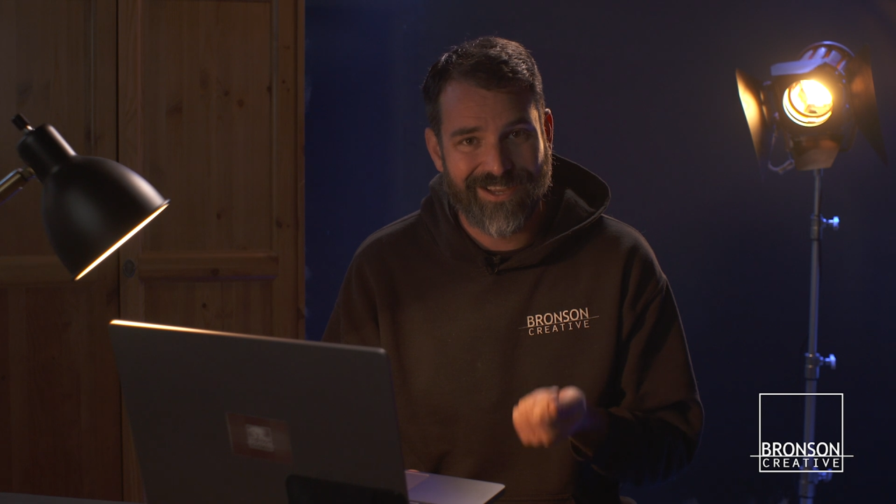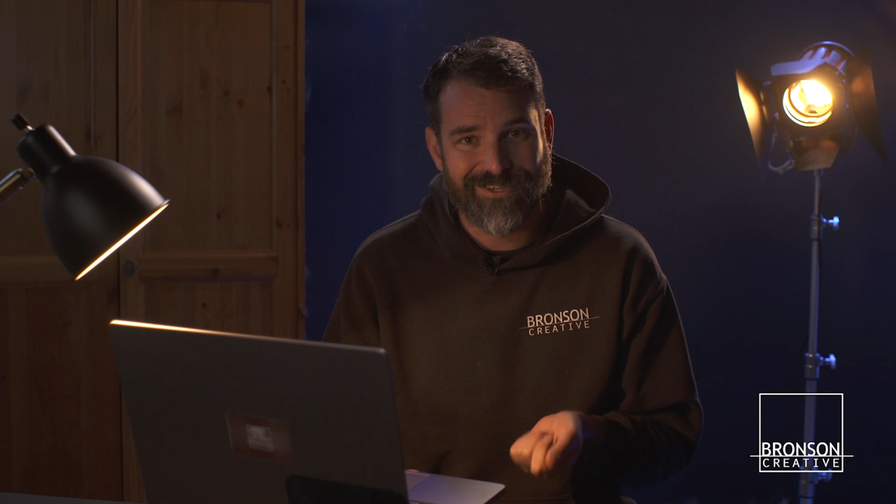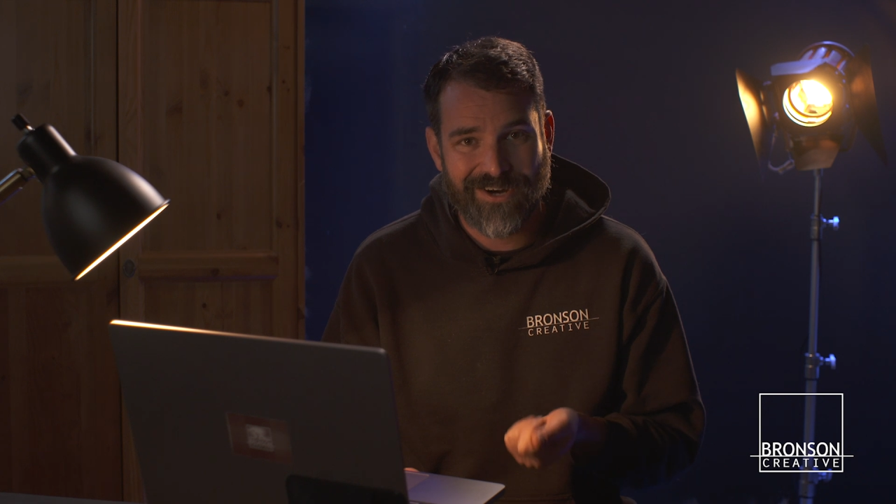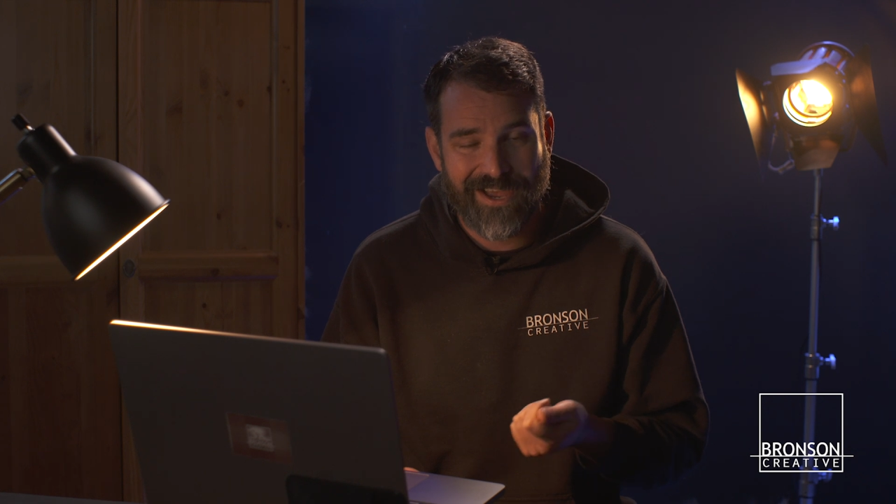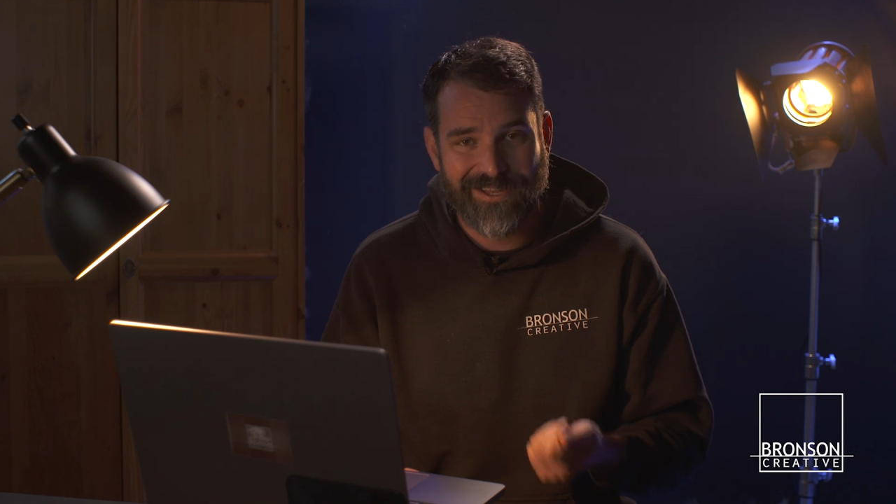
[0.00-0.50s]
and
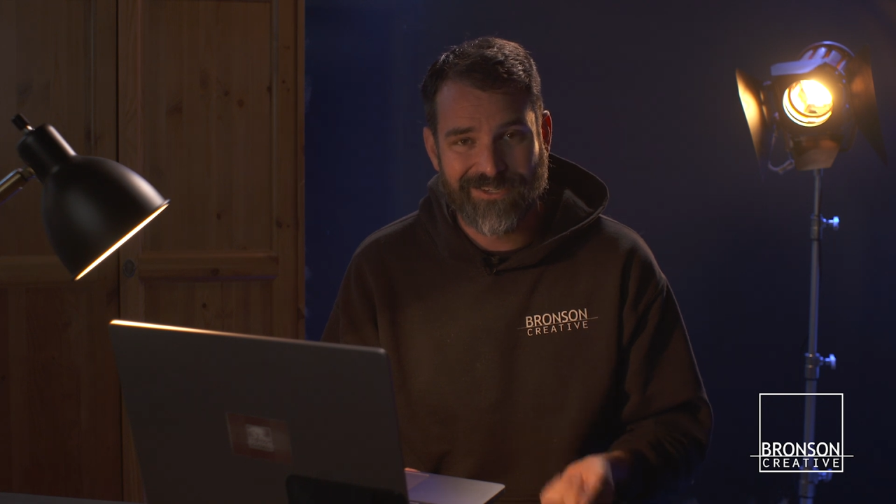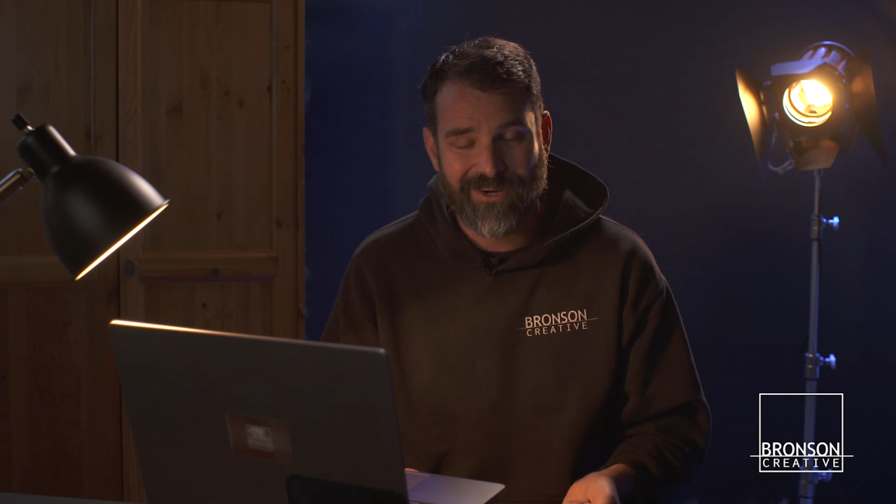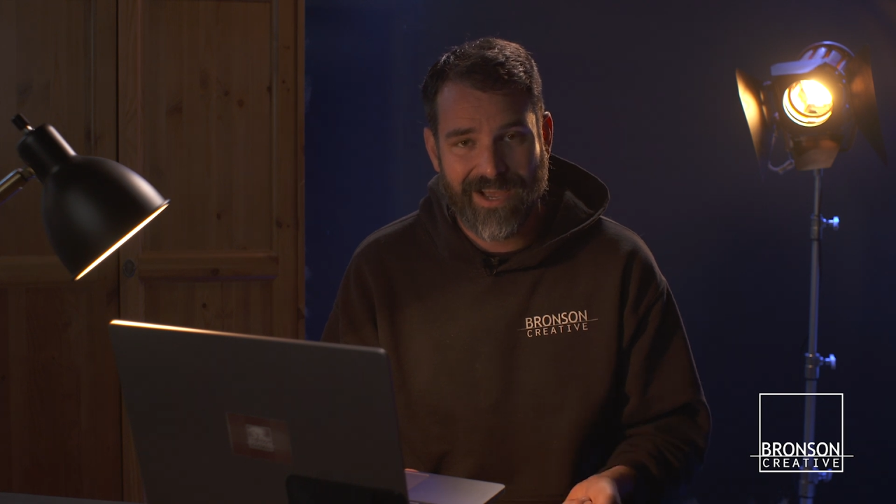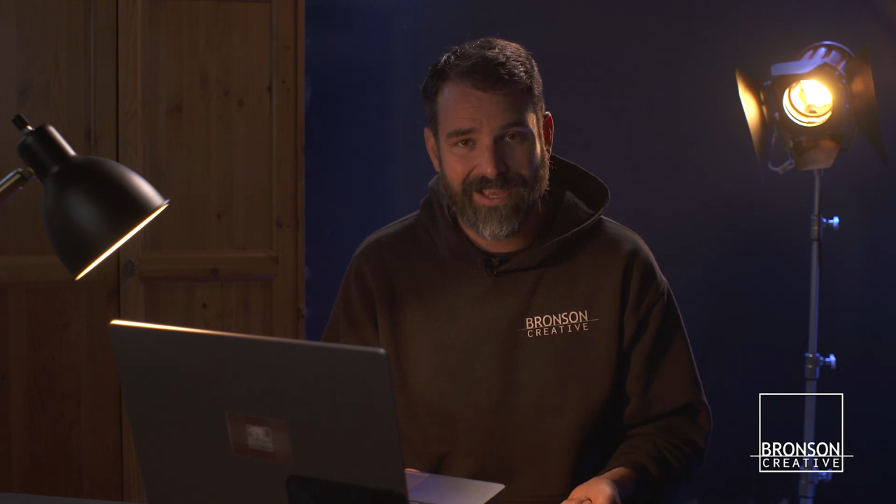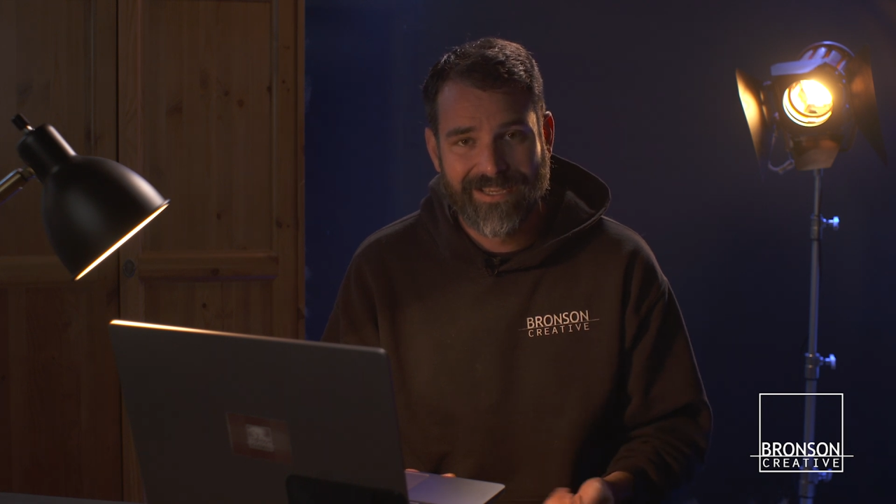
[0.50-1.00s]
try and
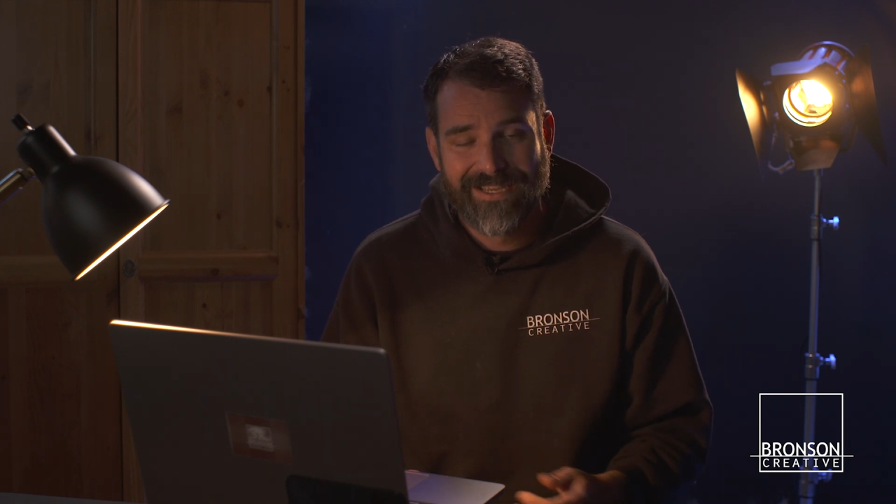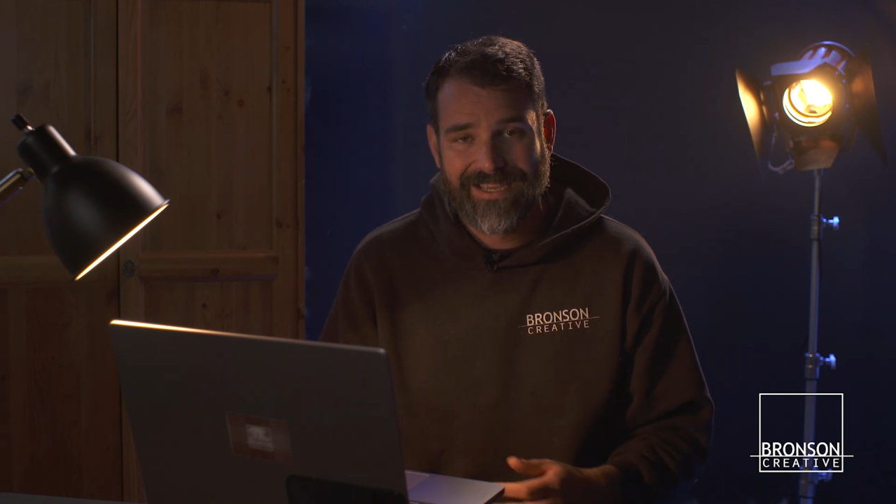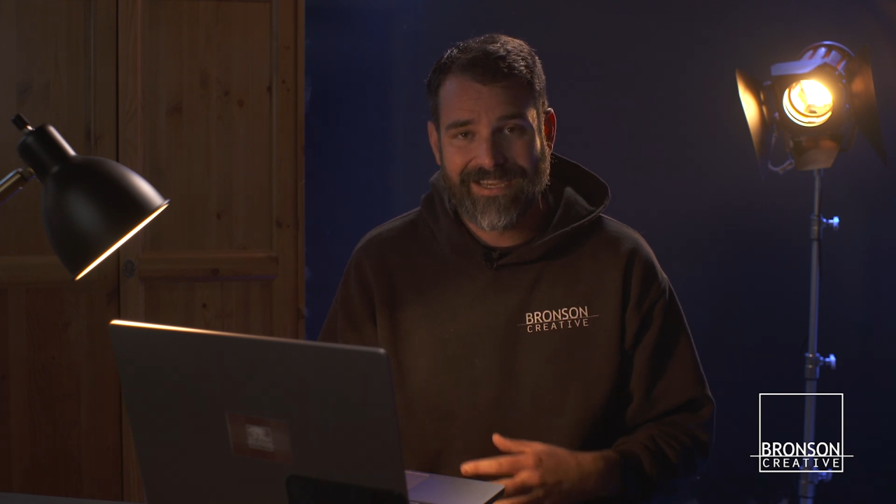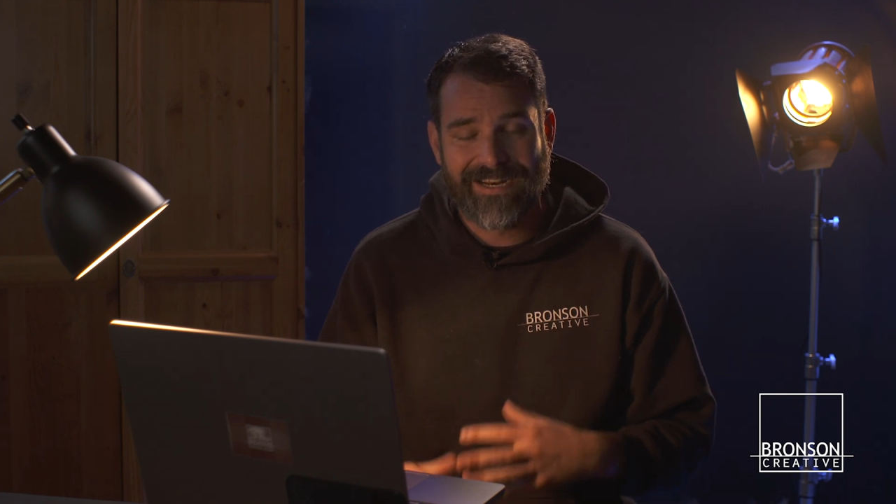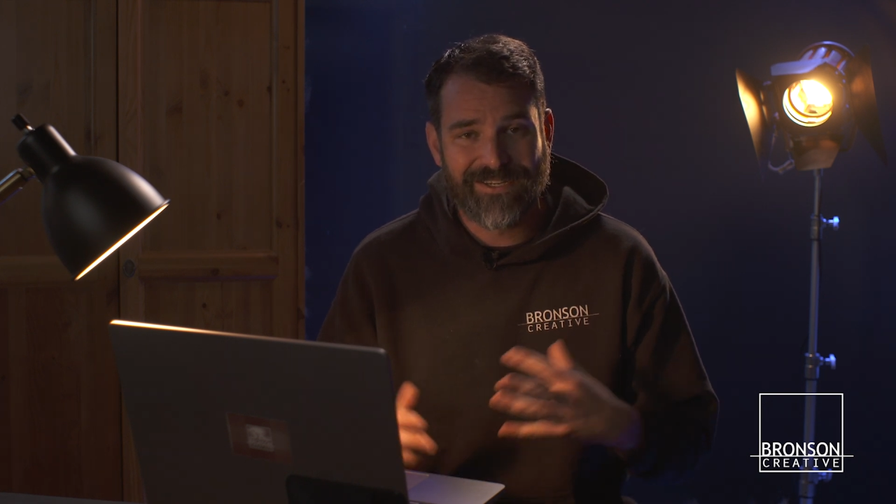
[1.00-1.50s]
try.
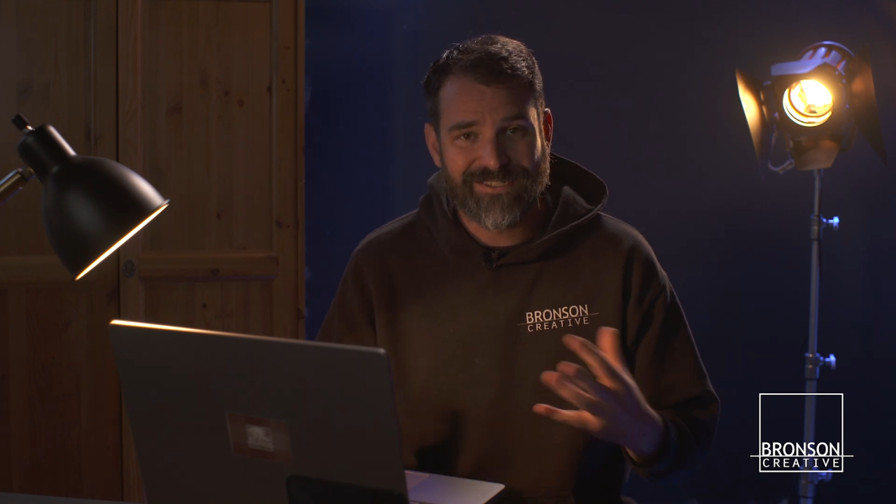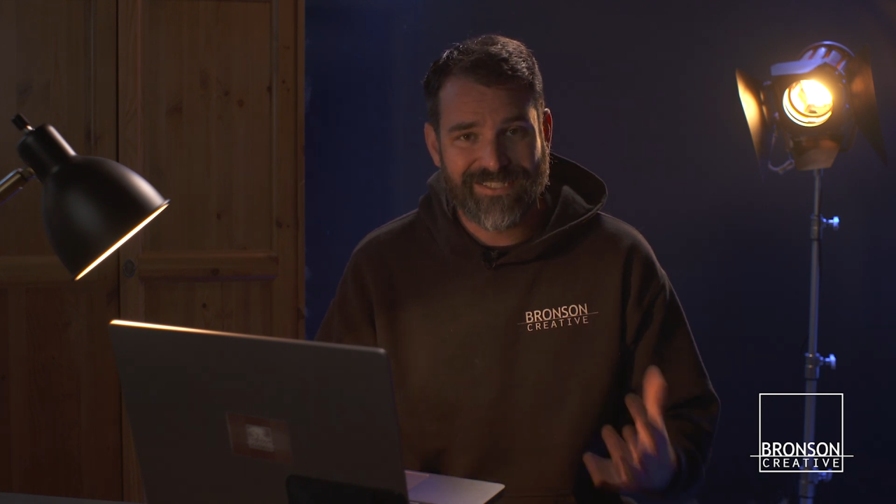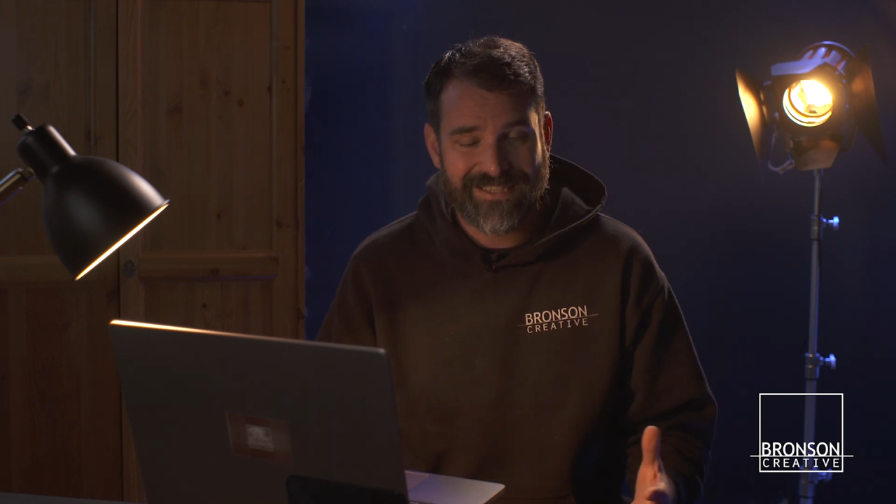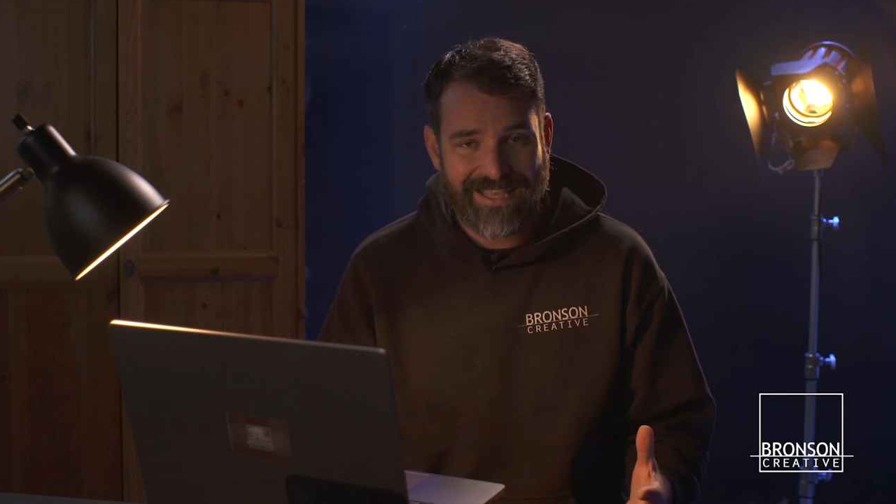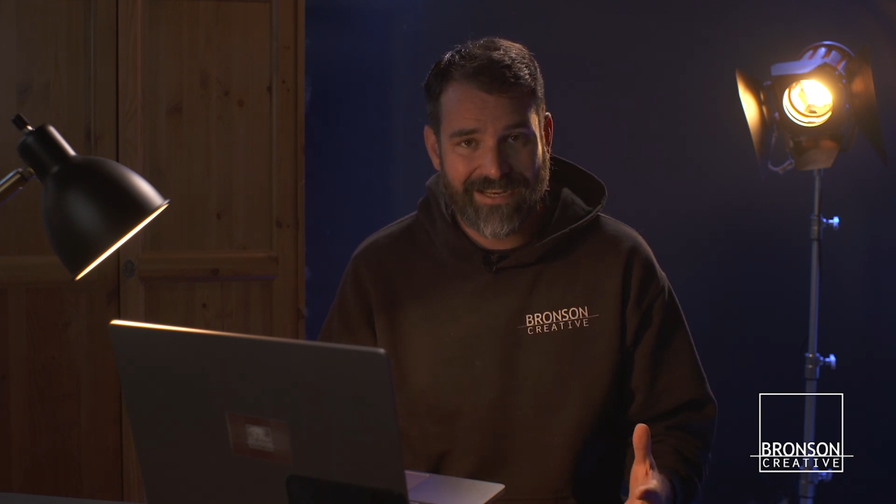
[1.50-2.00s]
And I just think